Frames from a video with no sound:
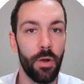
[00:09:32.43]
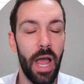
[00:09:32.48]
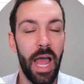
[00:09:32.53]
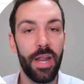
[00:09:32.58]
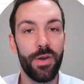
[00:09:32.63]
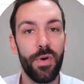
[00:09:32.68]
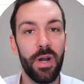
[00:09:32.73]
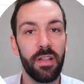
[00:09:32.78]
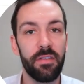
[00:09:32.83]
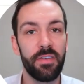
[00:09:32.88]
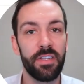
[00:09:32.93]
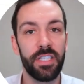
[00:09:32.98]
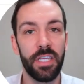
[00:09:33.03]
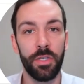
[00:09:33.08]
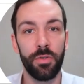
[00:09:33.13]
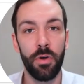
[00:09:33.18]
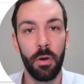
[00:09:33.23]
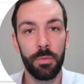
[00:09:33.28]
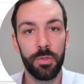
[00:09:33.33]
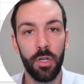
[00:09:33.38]
So ad
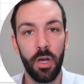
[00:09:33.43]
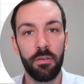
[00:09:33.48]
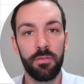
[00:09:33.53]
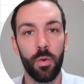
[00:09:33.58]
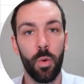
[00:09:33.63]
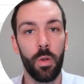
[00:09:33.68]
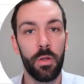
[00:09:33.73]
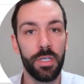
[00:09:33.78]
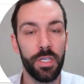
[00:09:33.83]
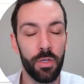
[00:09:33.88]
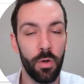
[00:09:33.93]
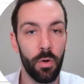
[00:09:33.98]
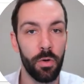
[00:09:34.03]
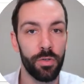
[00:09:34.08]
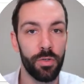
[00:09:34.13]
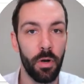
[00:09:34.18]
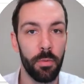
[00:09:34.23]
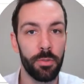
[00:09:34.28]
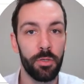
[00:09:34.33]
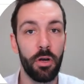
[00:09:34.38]
relevancy drops off, quality score
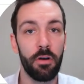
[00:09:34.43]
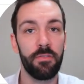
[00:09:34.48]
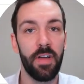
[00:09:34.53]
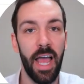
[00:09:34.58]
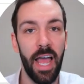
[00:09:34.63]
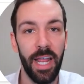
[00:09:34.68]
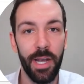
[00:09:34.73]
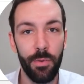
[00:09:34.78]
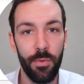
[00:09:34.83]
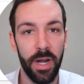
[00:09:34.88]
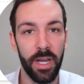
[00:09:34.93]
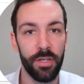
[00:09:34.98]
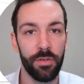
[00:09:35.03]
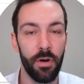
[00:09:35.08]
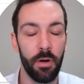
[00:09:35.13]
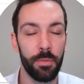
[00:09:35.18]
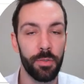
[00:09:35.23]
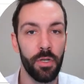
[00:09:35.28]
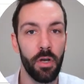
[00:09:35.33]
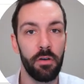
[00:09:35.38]
drops off, ad rank
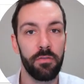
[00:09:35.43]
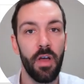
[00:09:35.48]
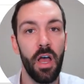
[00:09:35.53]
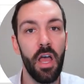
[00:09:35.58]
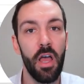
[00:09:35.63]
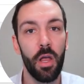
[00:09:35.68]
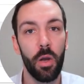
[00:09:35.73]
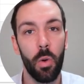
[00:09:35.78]
drops off,